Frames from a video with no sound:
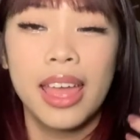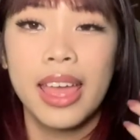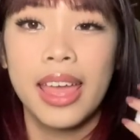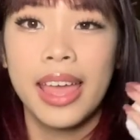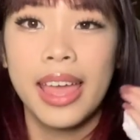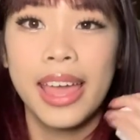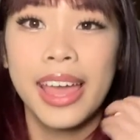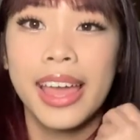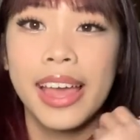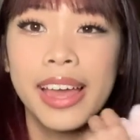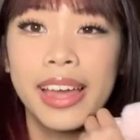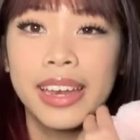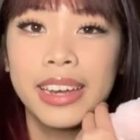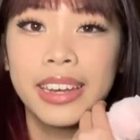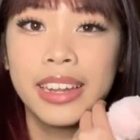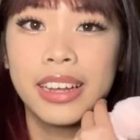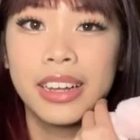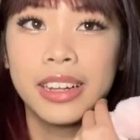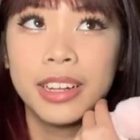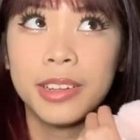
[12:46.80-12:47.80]

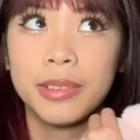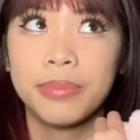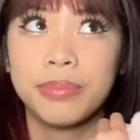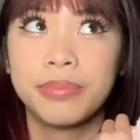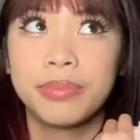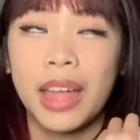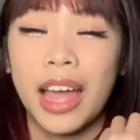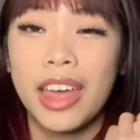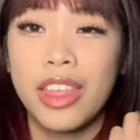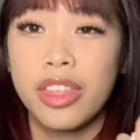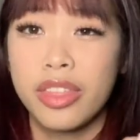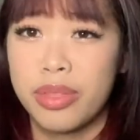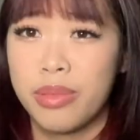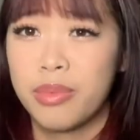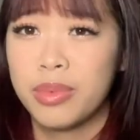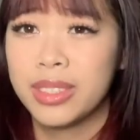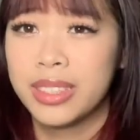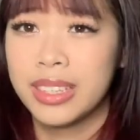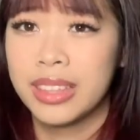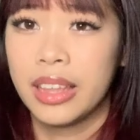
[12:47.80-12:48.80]
and I
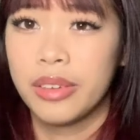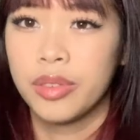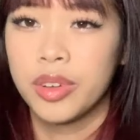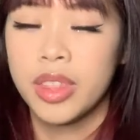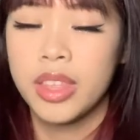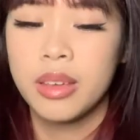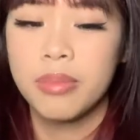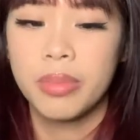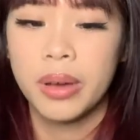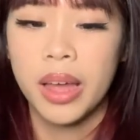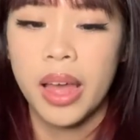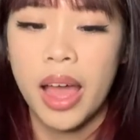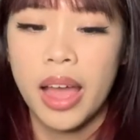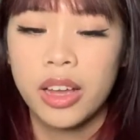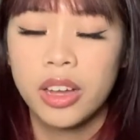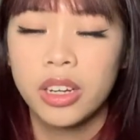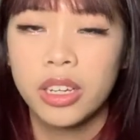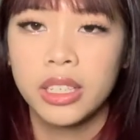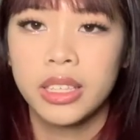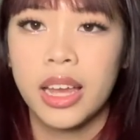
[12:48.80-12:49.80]
was in love with it, but I
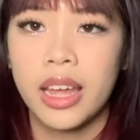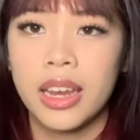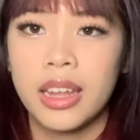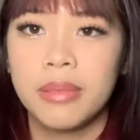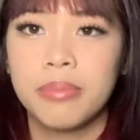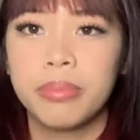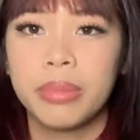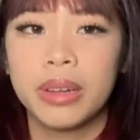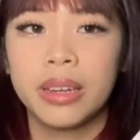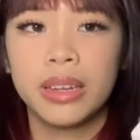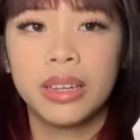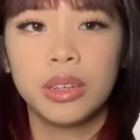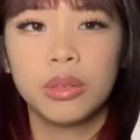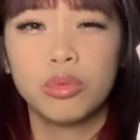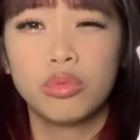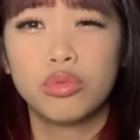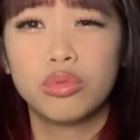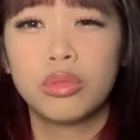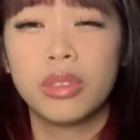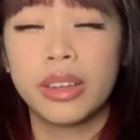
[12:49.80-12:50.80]
couldn't get it. But it
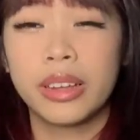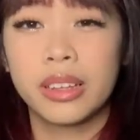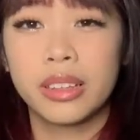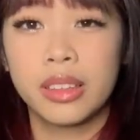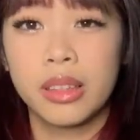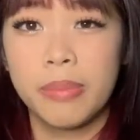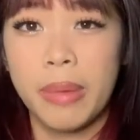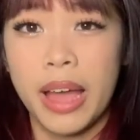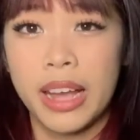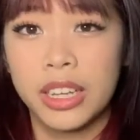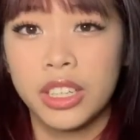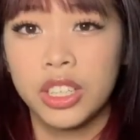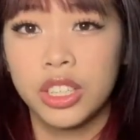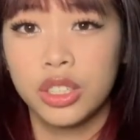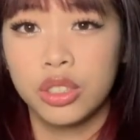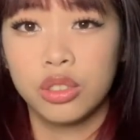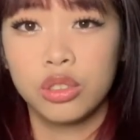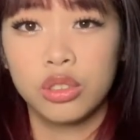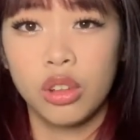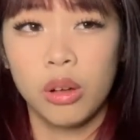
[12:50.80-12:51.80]
was like, the packaging
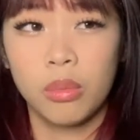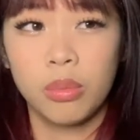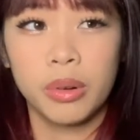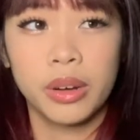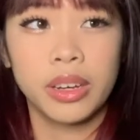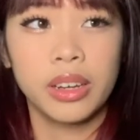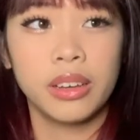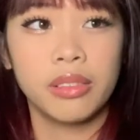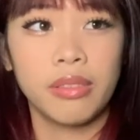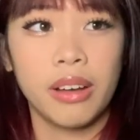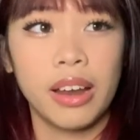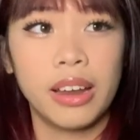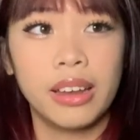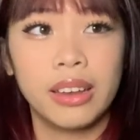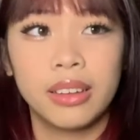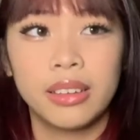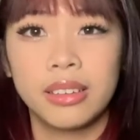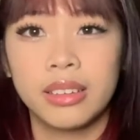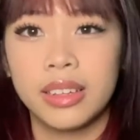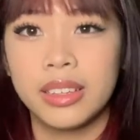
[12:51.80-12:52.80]
is so pretty, right?
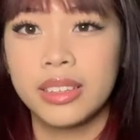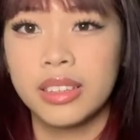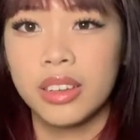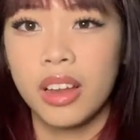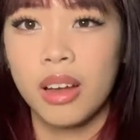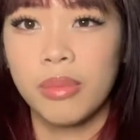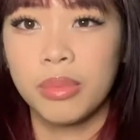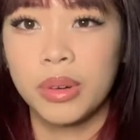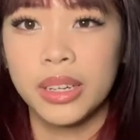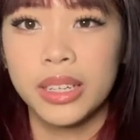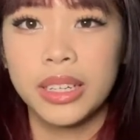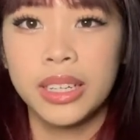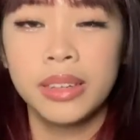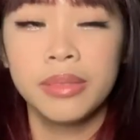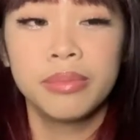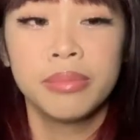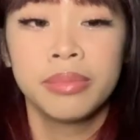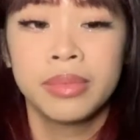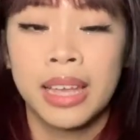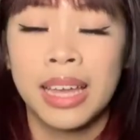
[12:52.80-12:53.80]
Is it not pretty?
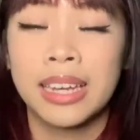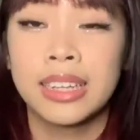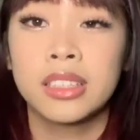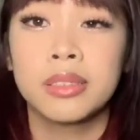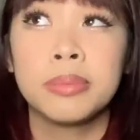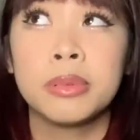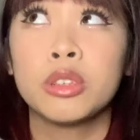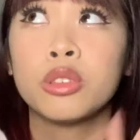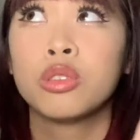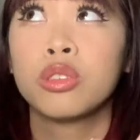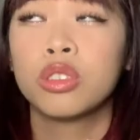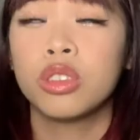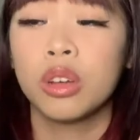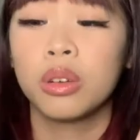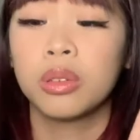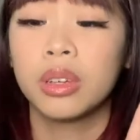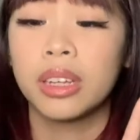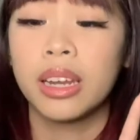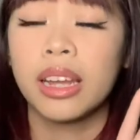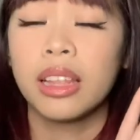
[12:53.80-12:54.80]
And it smells so
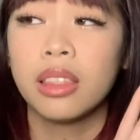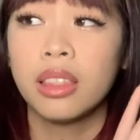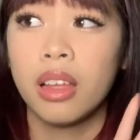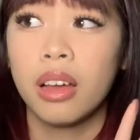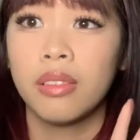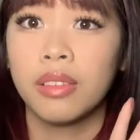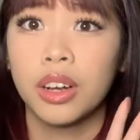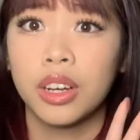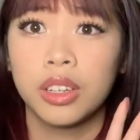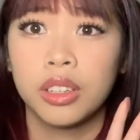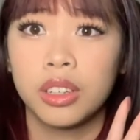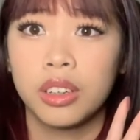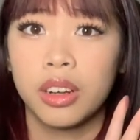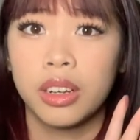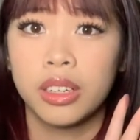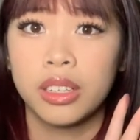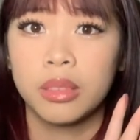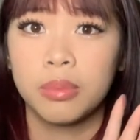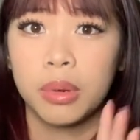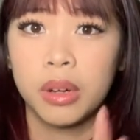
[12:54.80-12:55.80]
good. I love Ariana
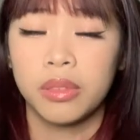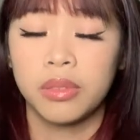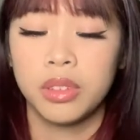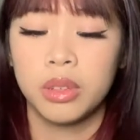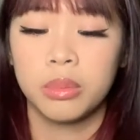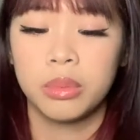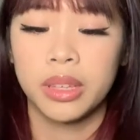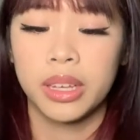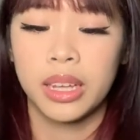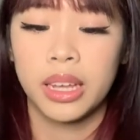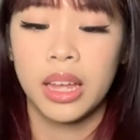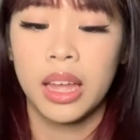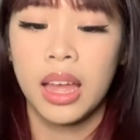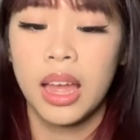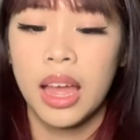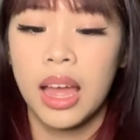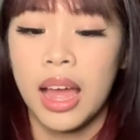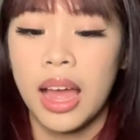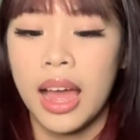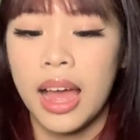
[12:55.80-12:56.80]
Grande's perfumes. Like
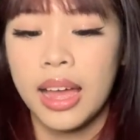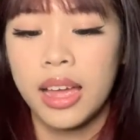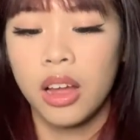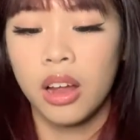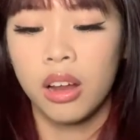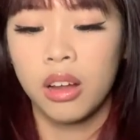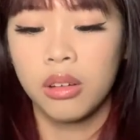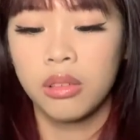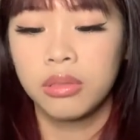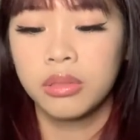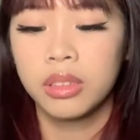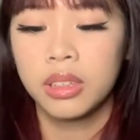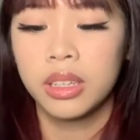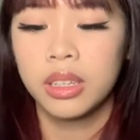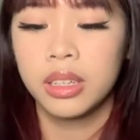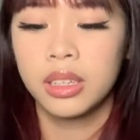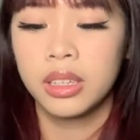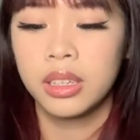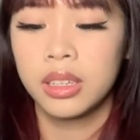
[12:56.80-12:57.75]
I own